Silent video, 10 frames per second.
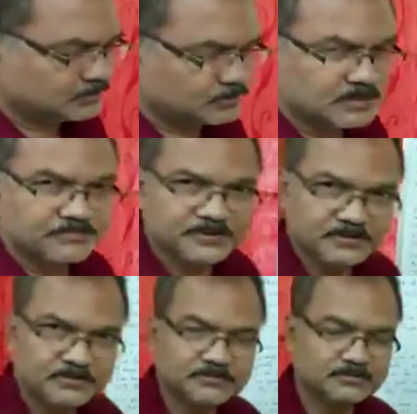Good
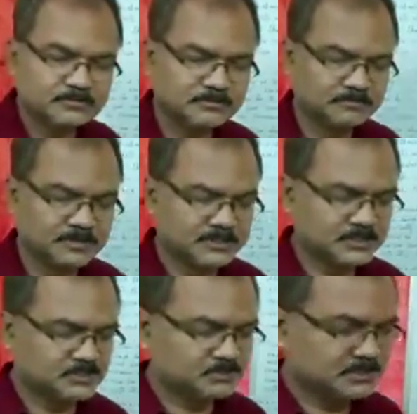afternoon, my dear
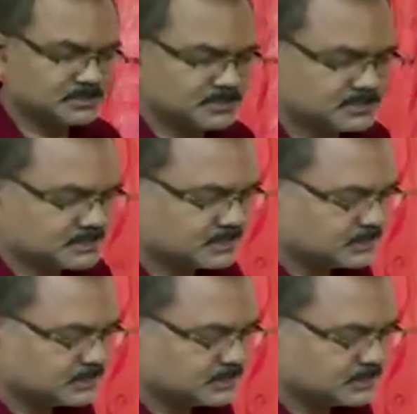students.